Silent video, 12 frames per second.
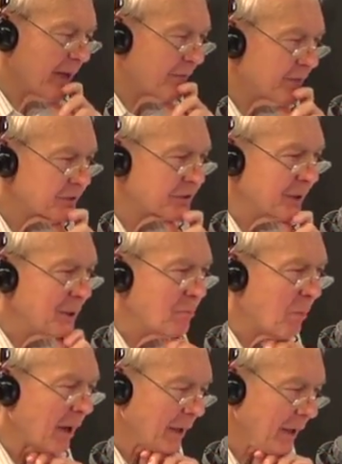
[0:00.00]
ever seen in
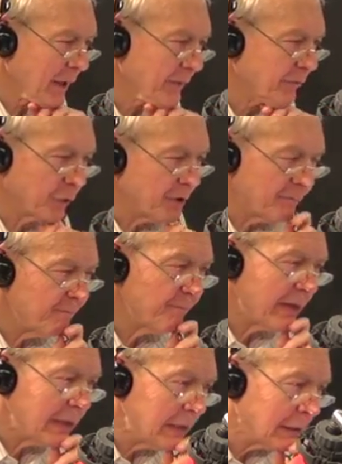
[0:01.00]
my life, not even
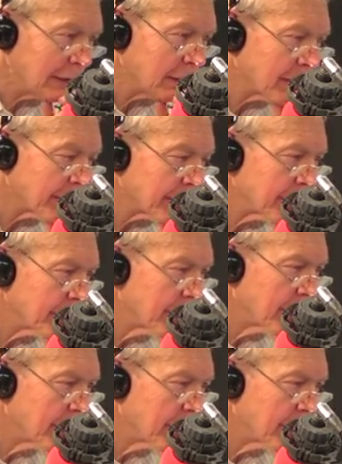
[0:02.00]
vaguely like it.